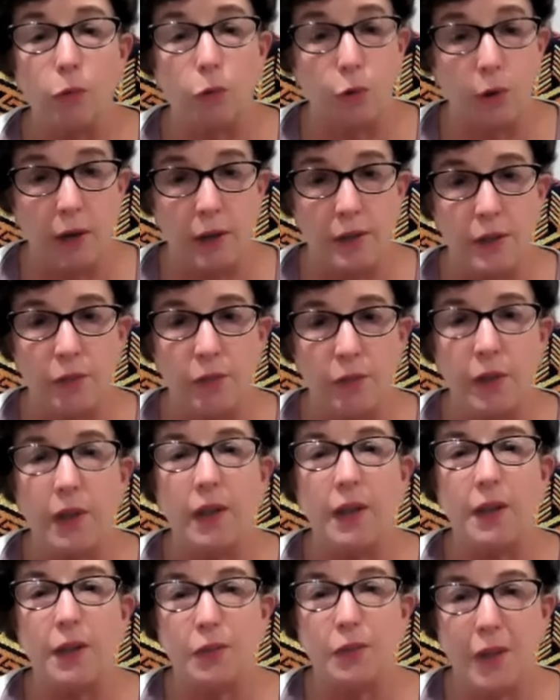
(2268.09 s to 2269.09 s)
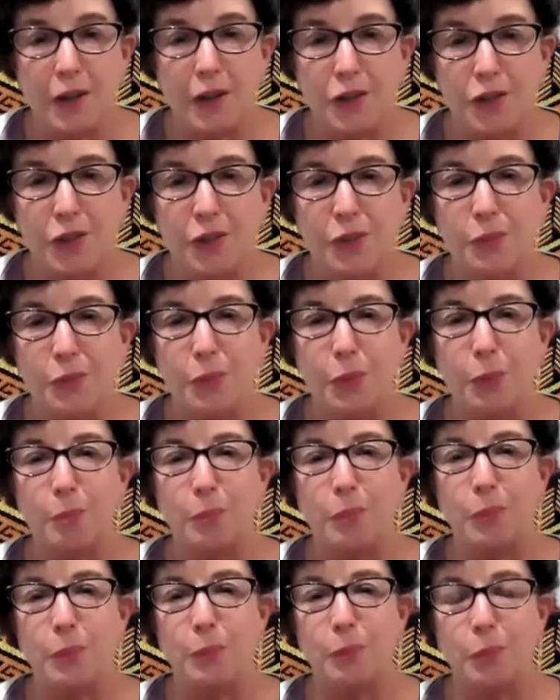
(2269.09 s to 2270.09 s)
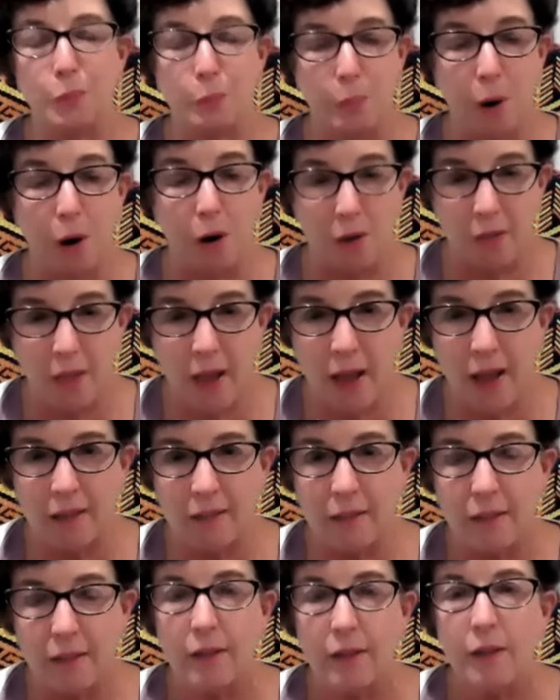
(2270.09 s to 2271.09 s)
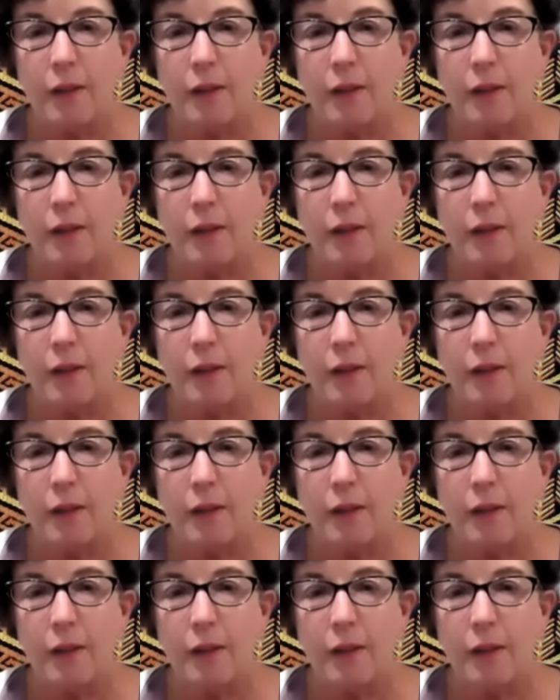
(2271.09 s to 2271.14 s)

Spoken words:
Creativity, innovation were part of that.